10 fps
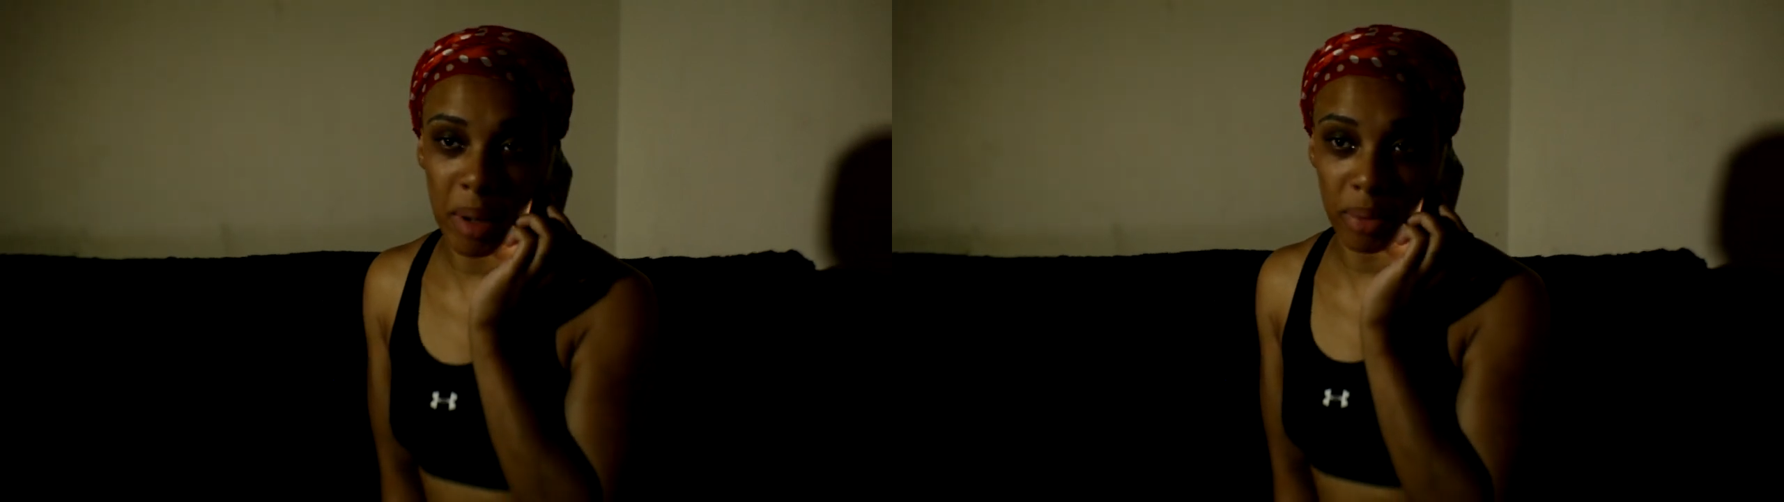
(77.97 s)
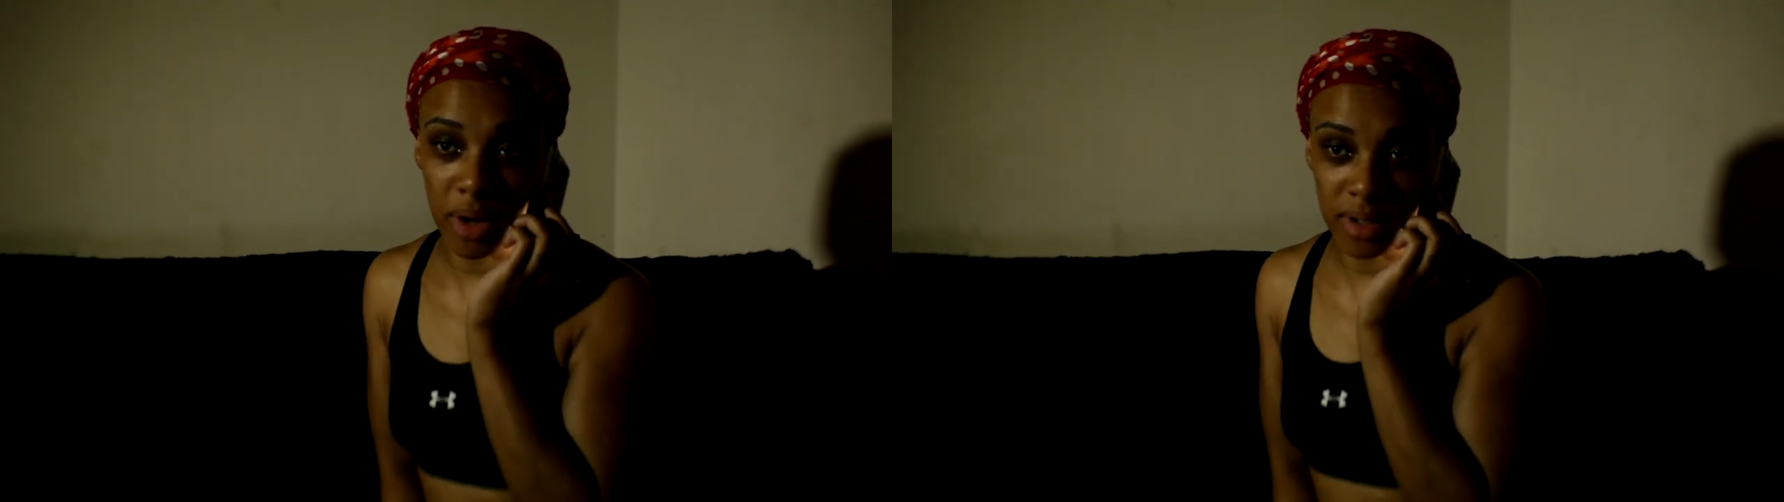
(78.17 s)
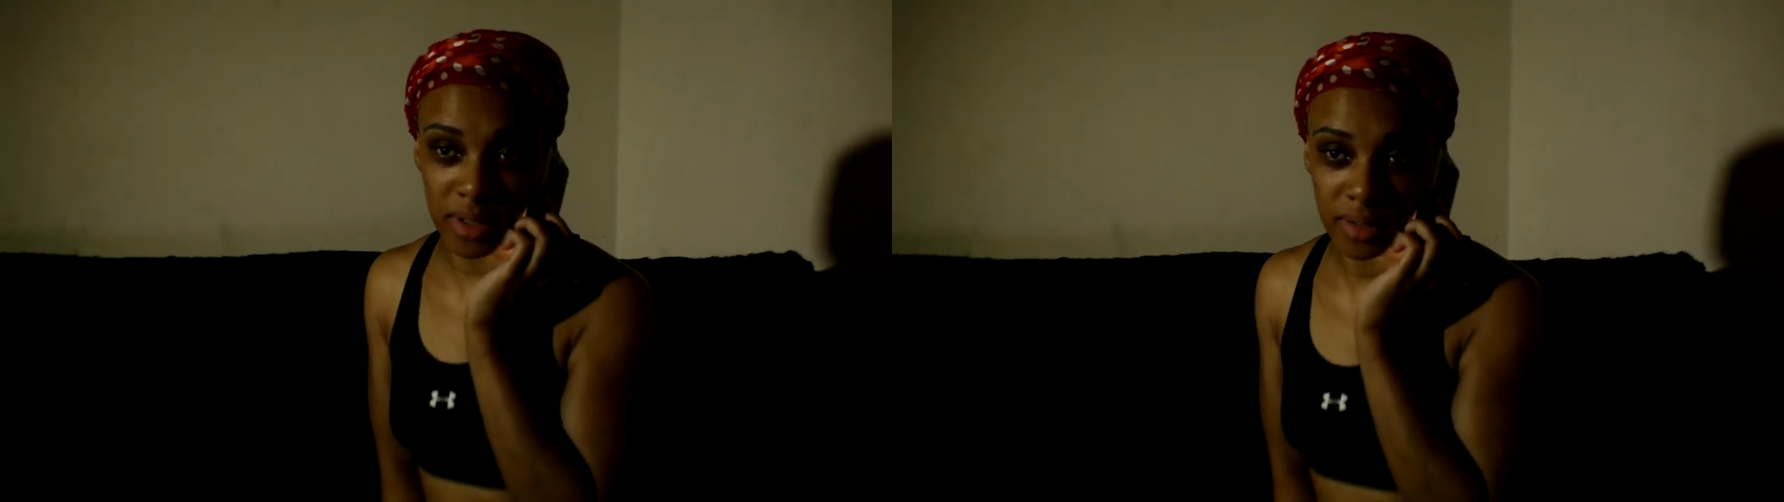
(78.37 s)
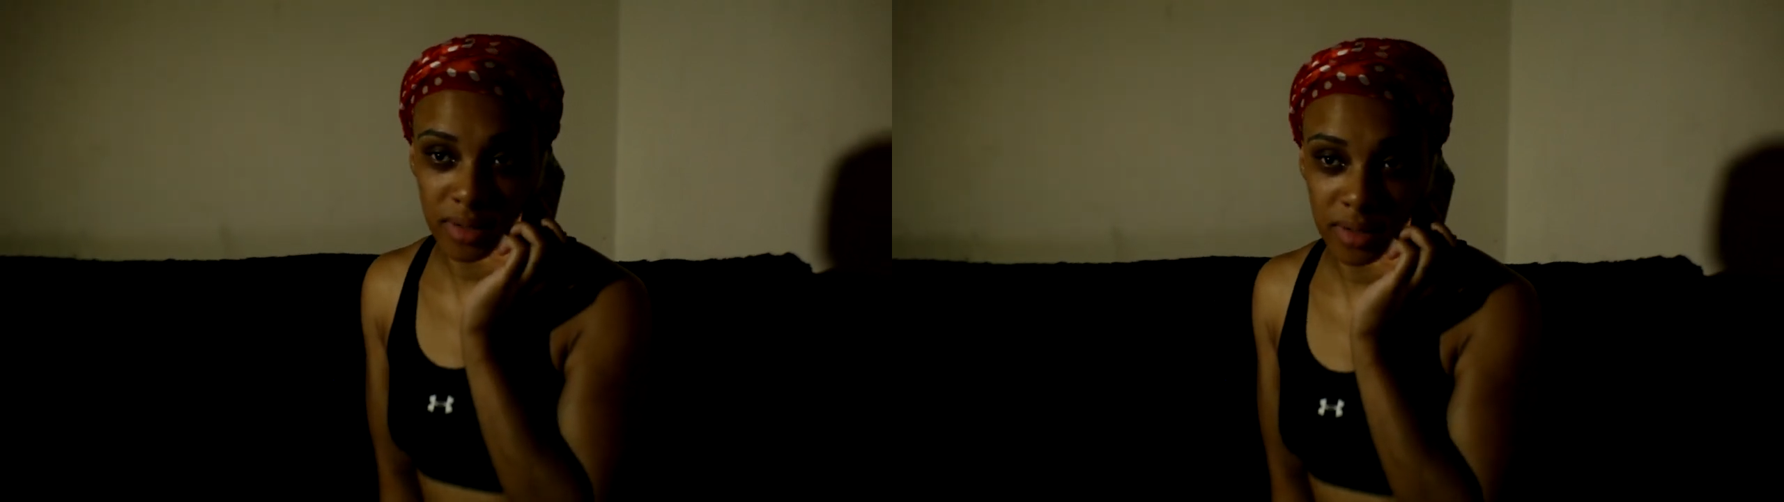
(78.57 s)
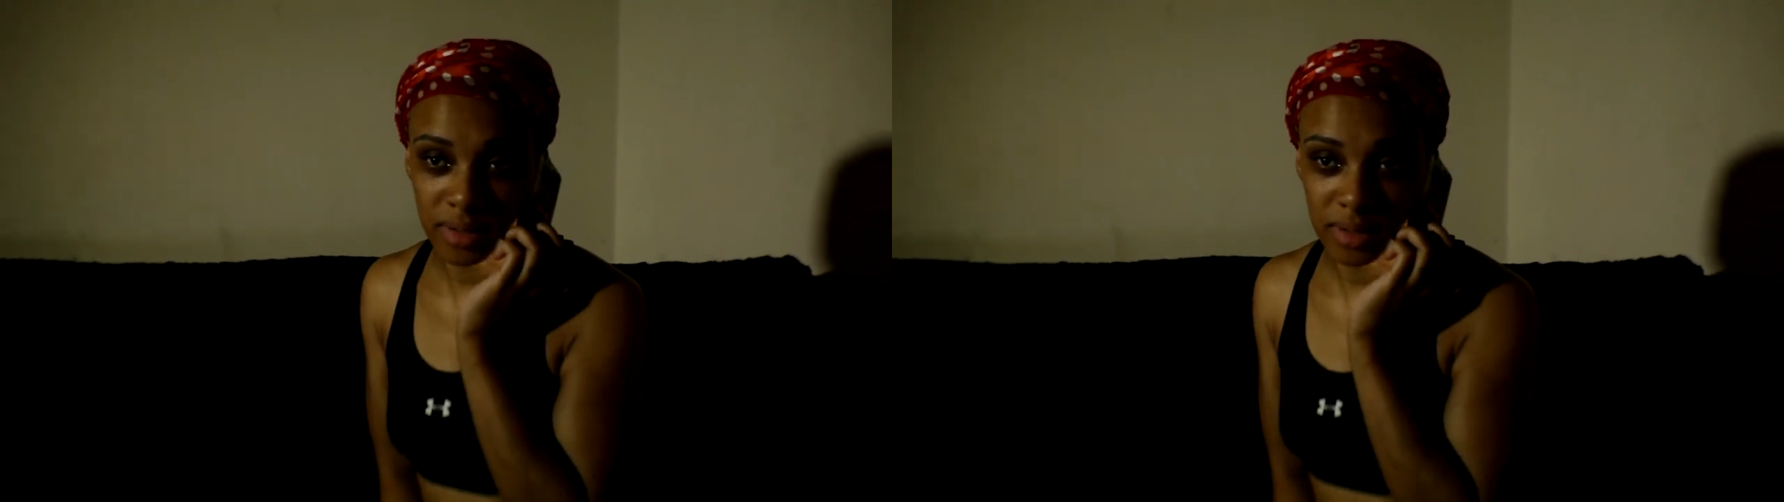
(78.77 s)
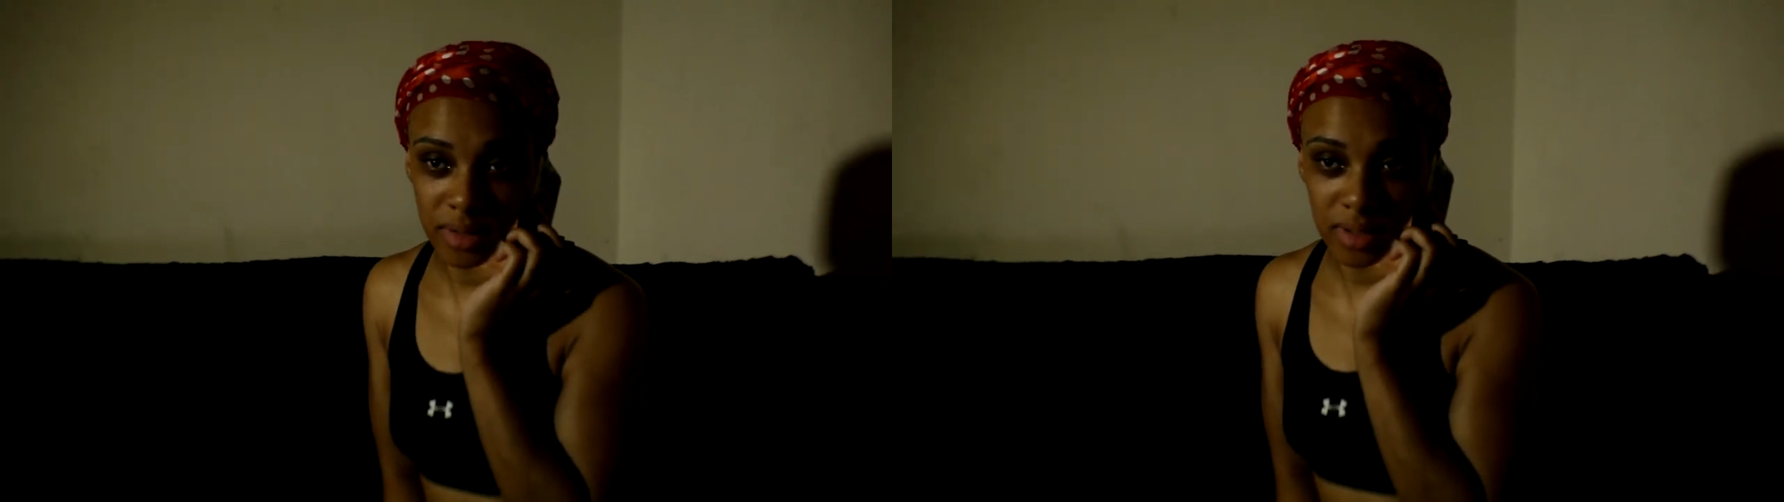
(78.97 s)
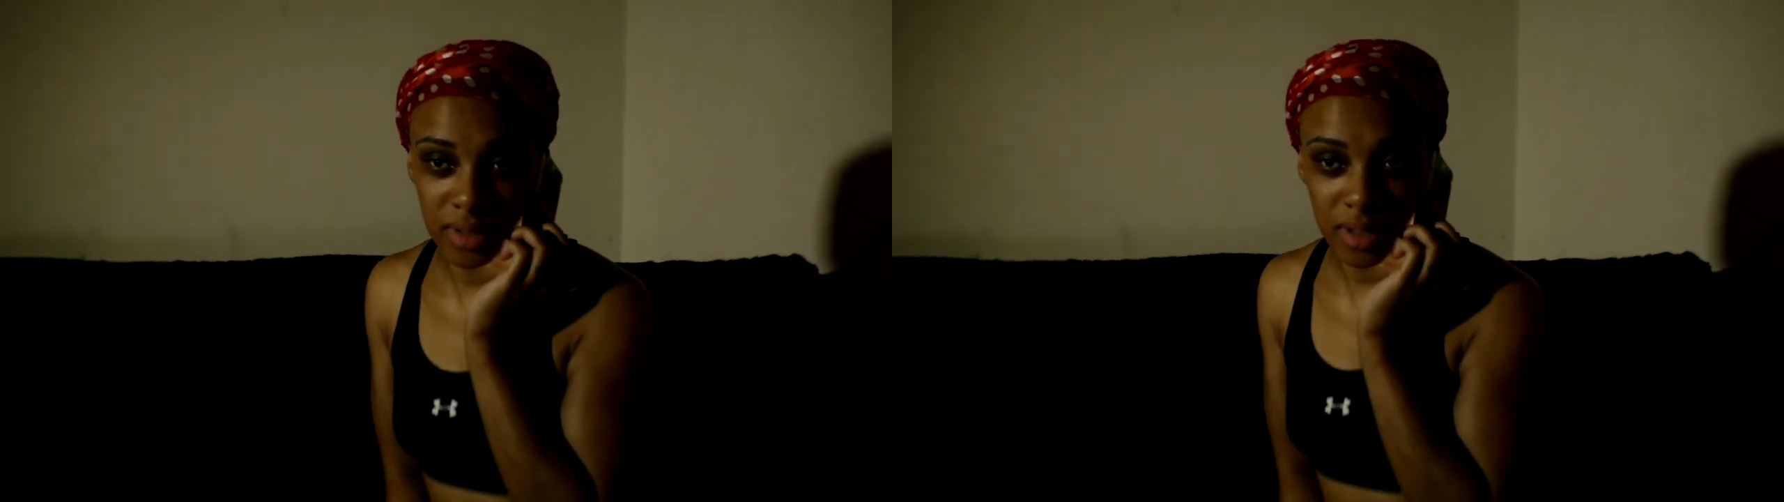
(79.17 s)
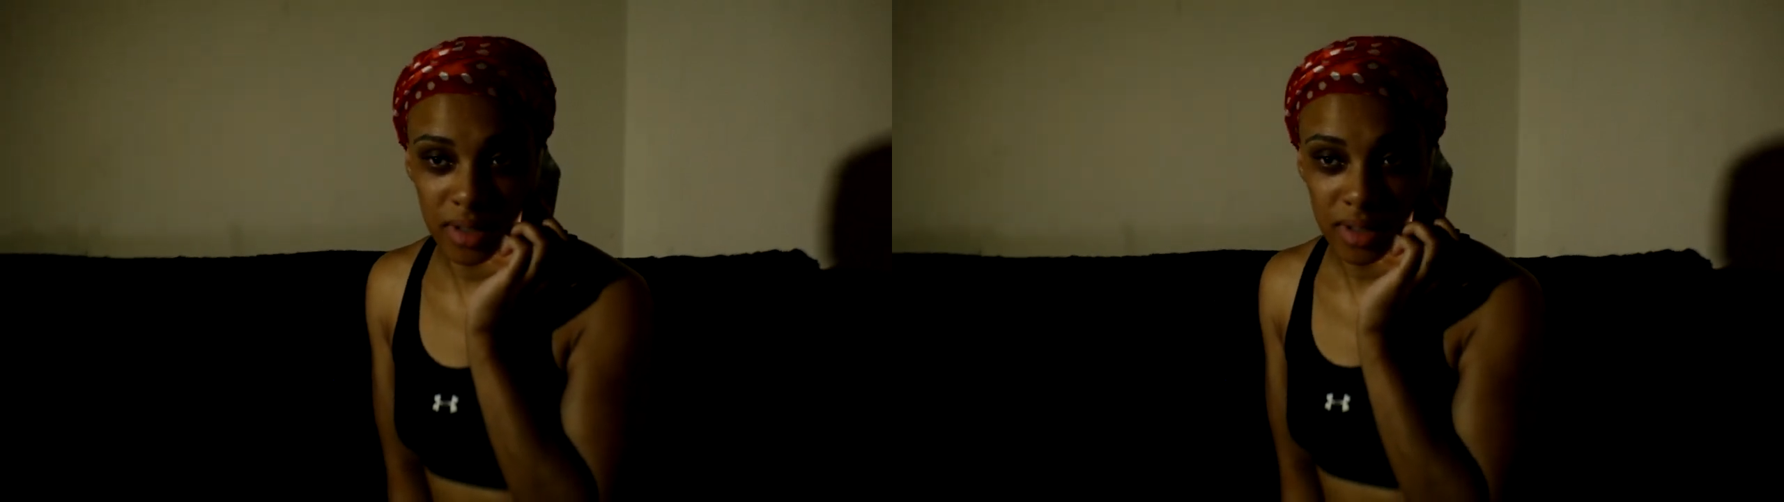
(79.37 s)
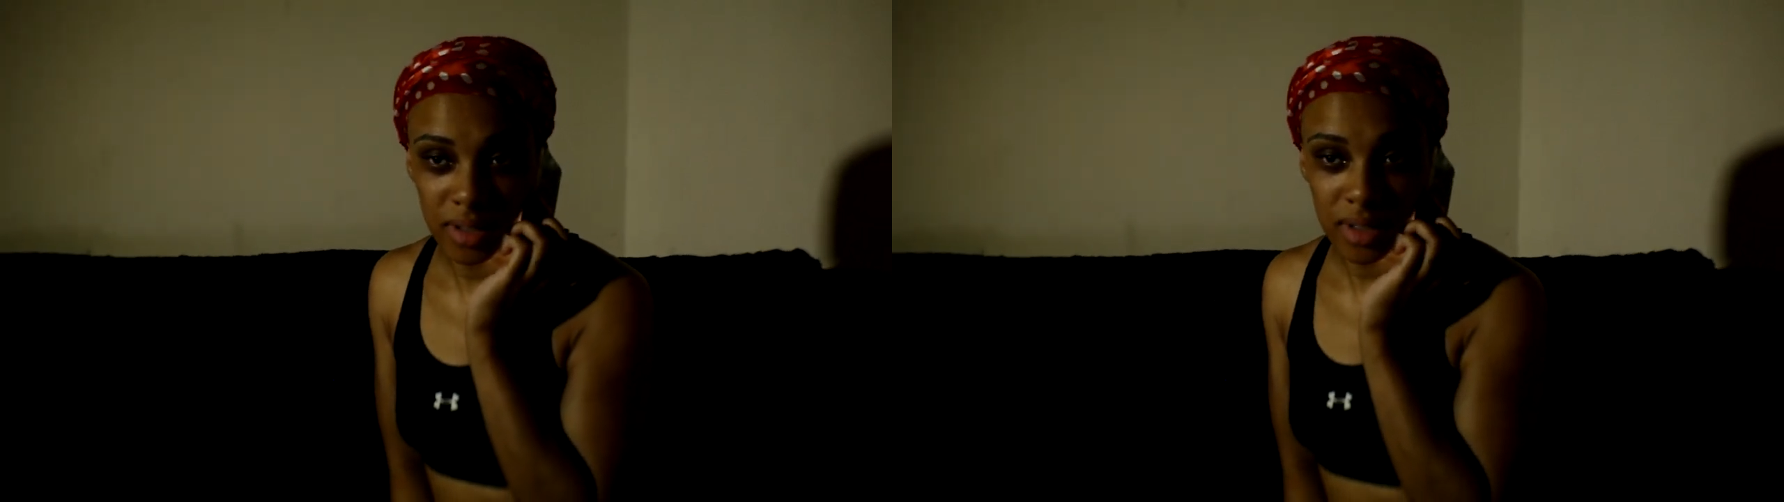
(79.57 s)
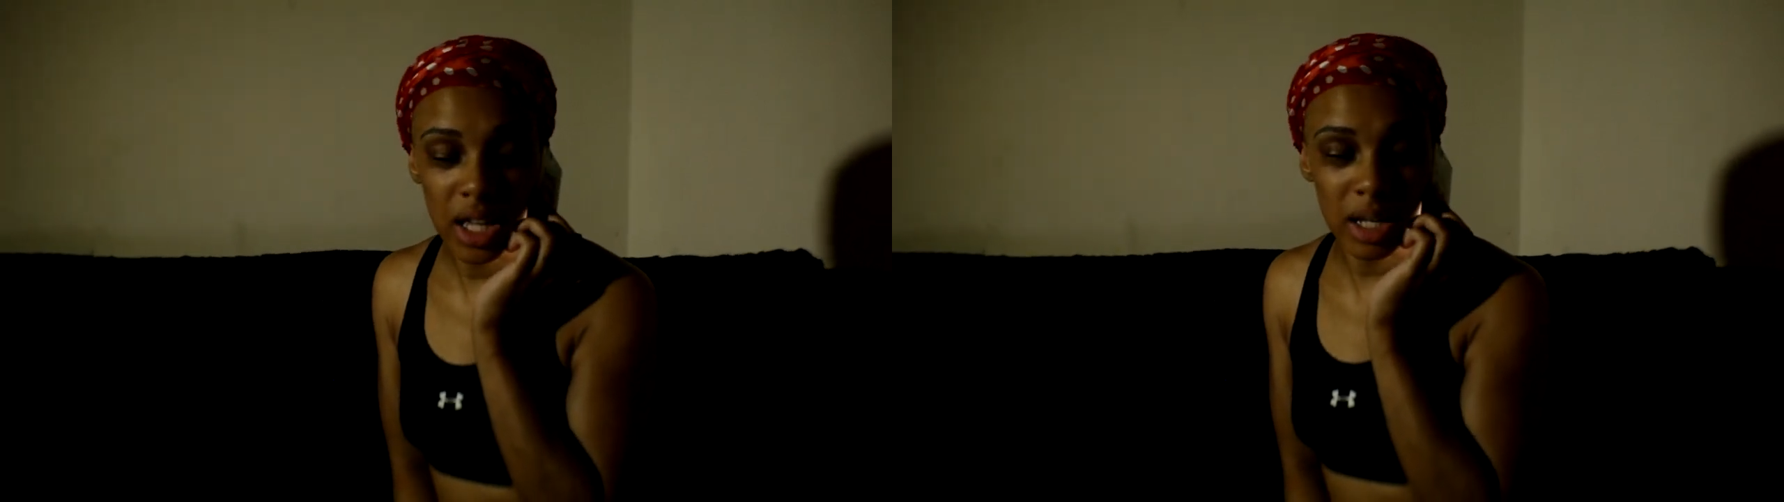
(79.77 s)
brother
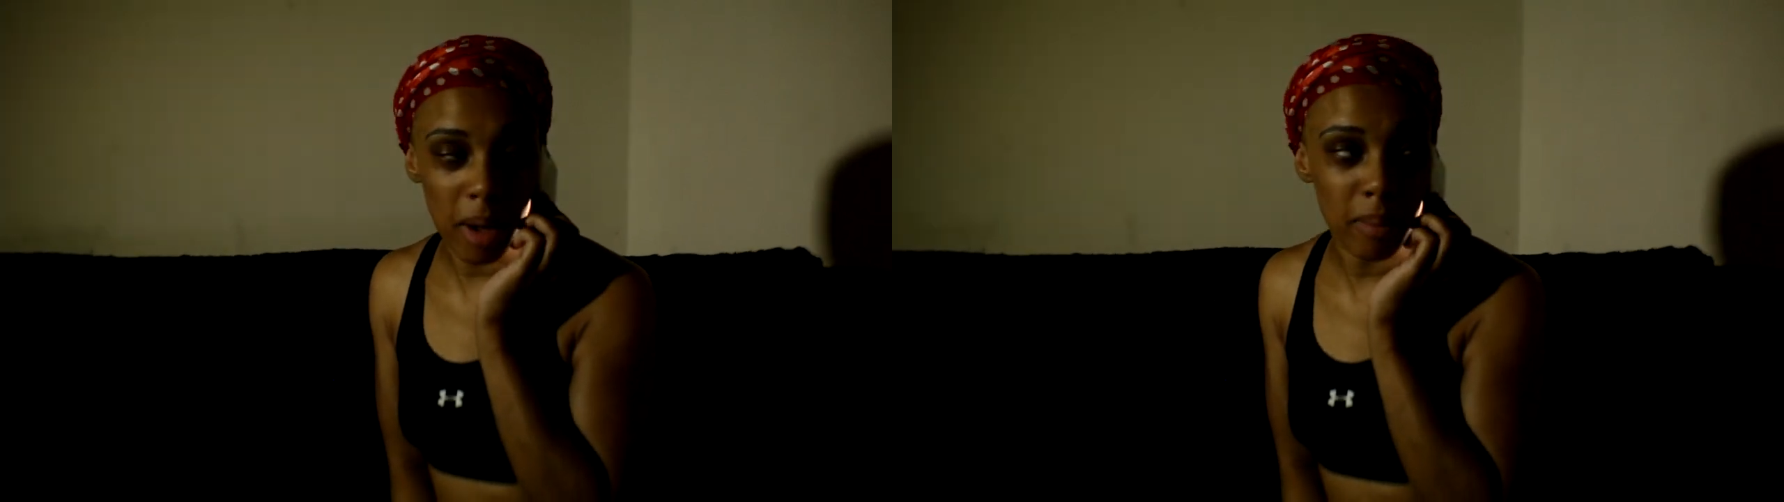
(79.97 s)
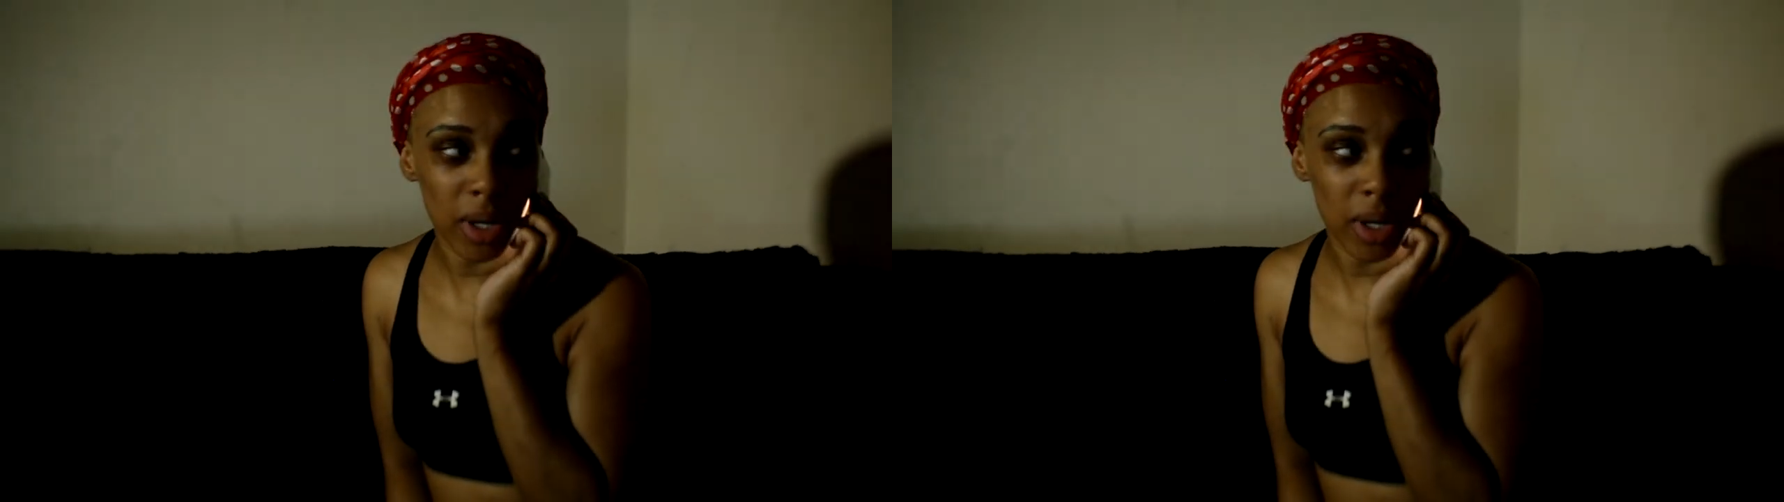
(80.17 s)
and about